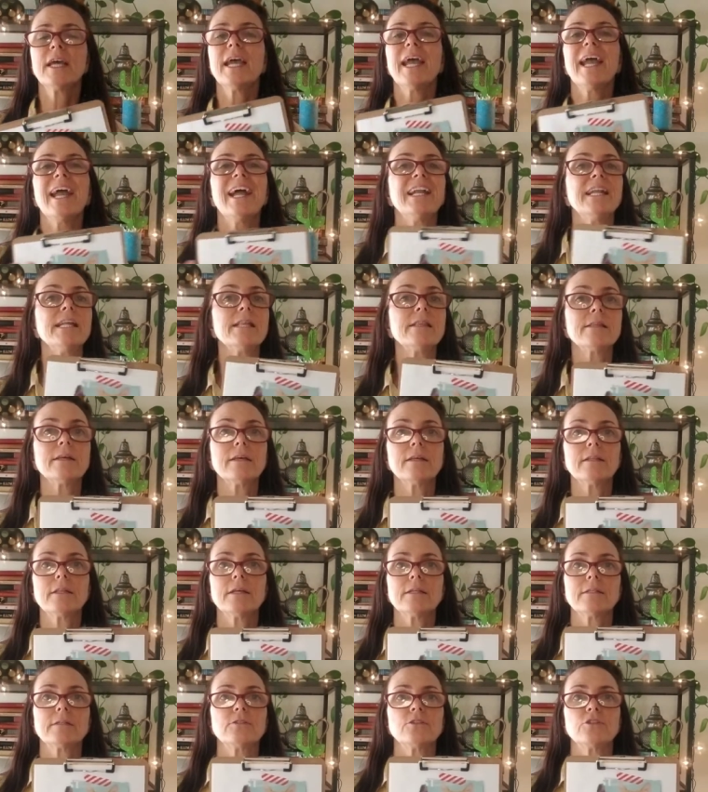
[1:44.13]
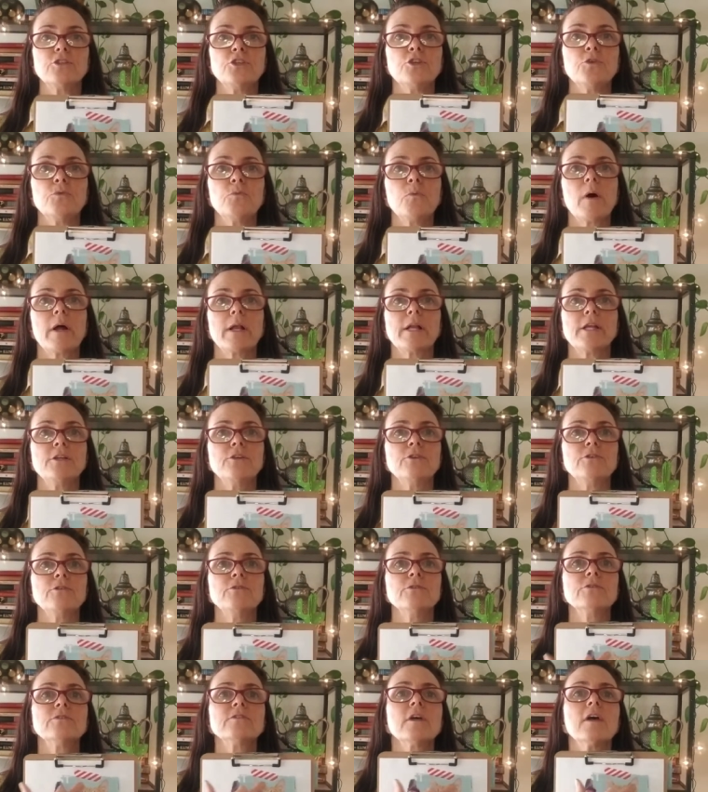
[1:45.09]
anything that you want to
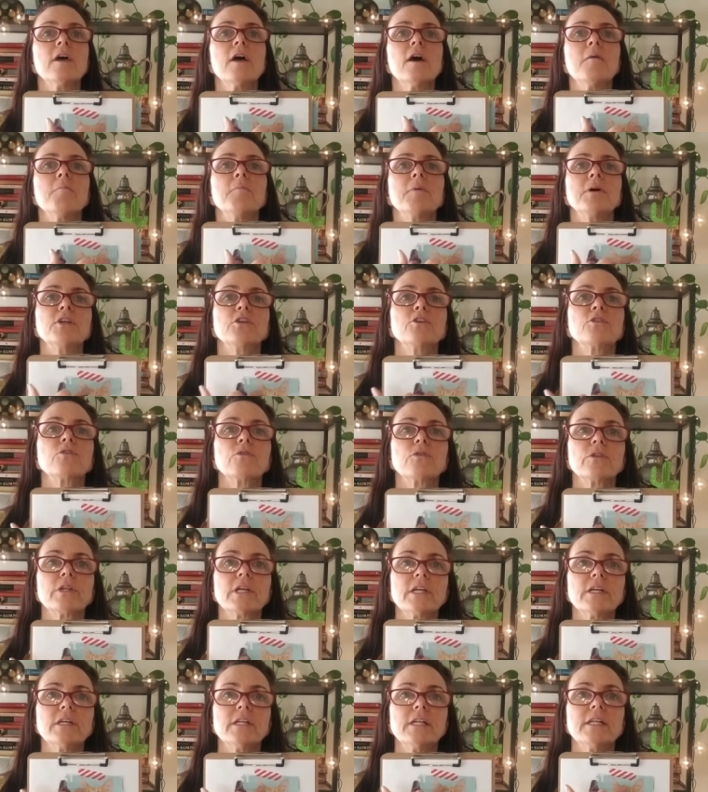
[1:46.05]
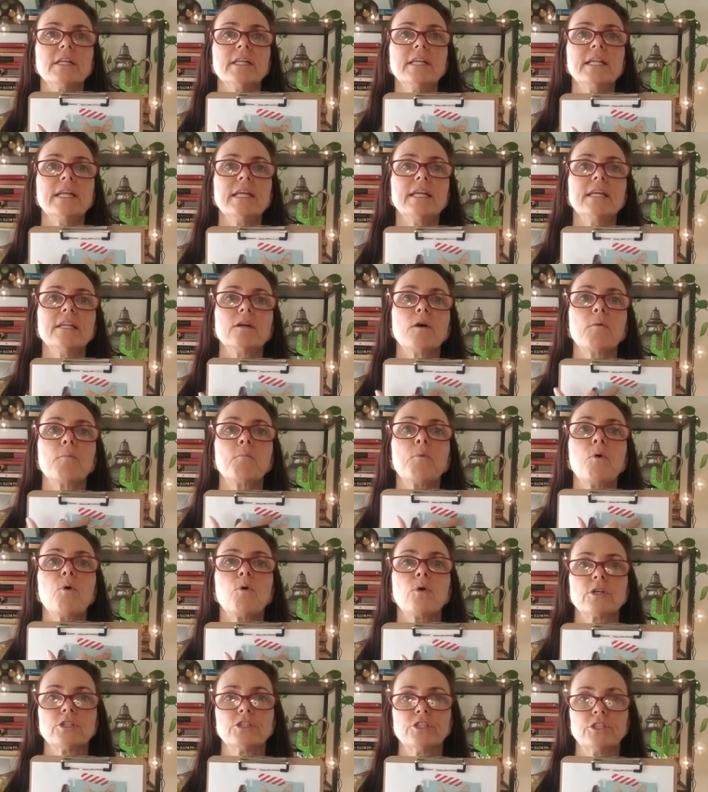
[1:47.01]
use, but you're only going to need a
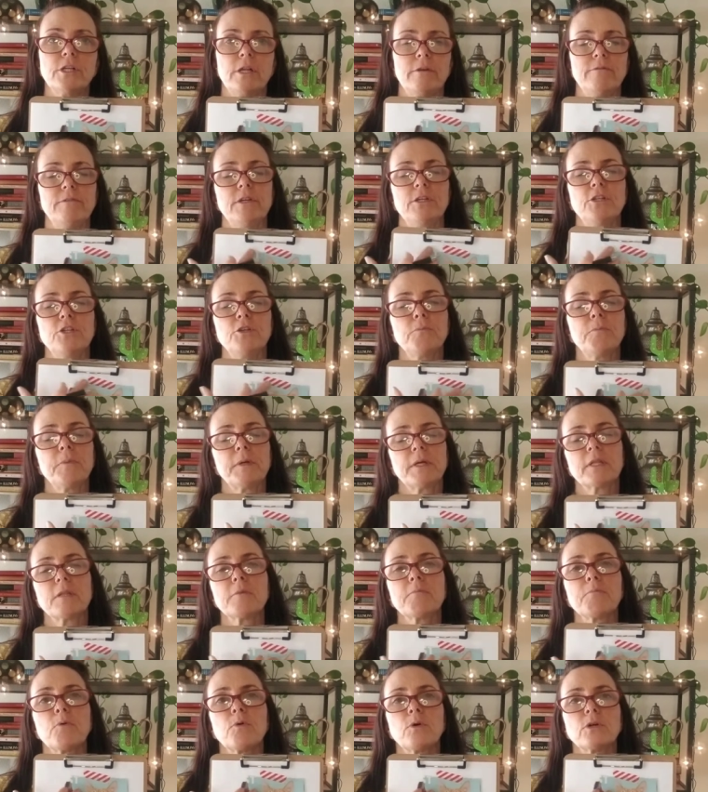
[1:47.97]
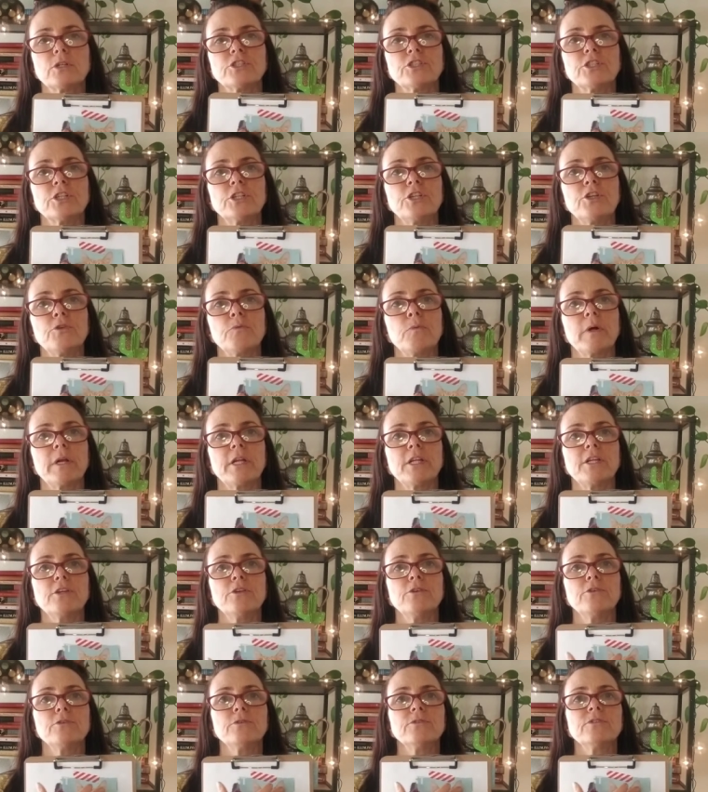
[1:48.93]
portion of it, and you'll pick the portion you want to
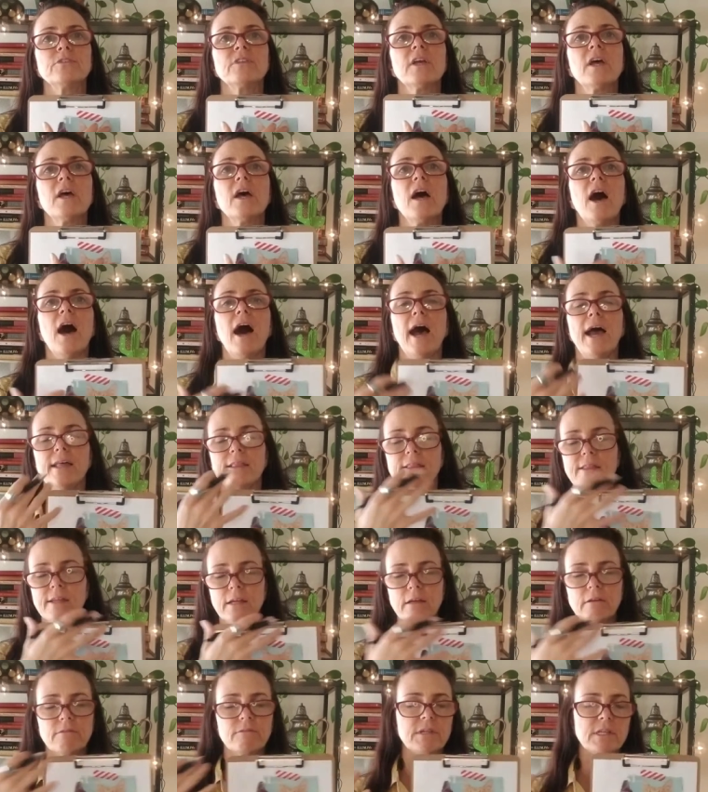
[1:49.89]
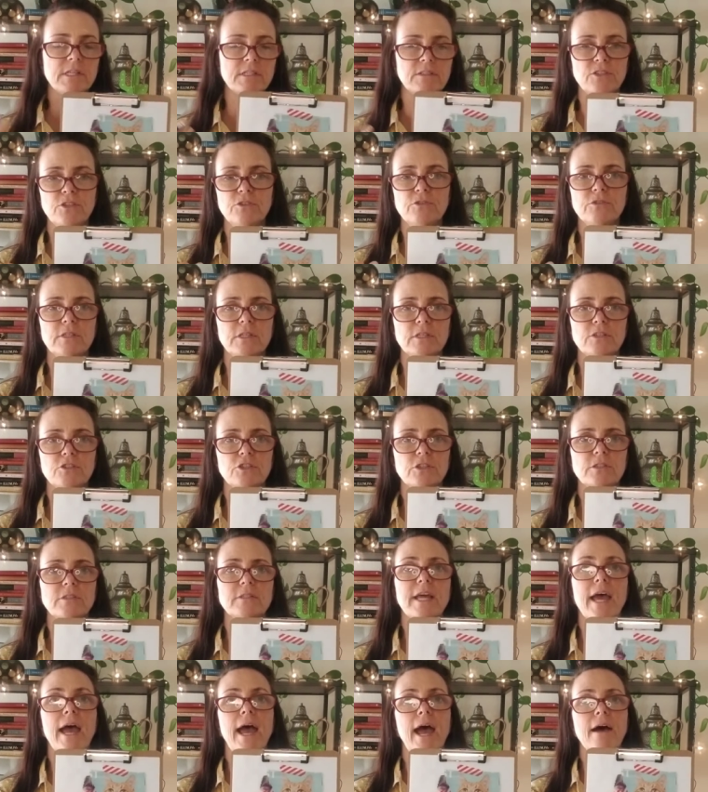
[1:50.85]
use. I think of it as using
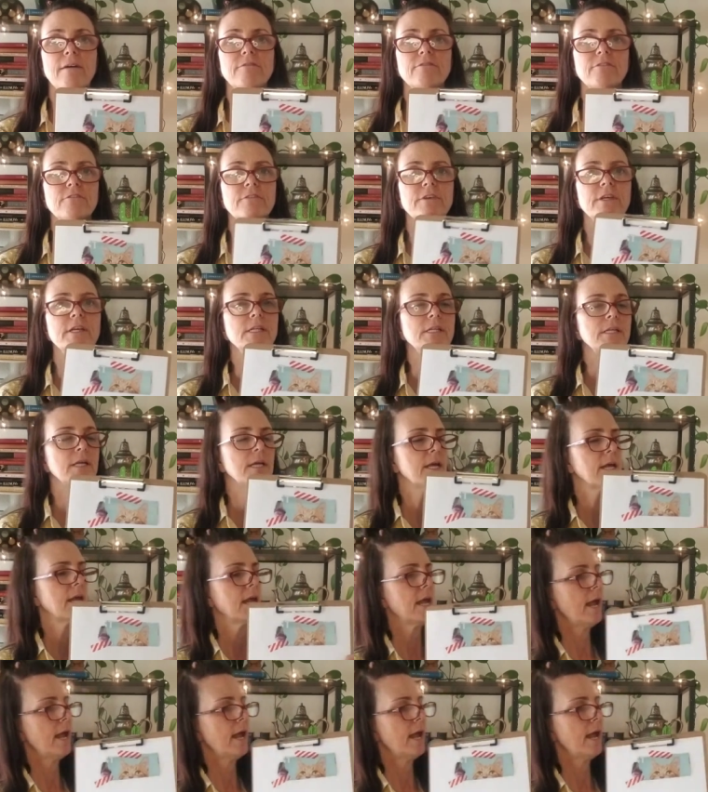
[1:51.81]
just half of it.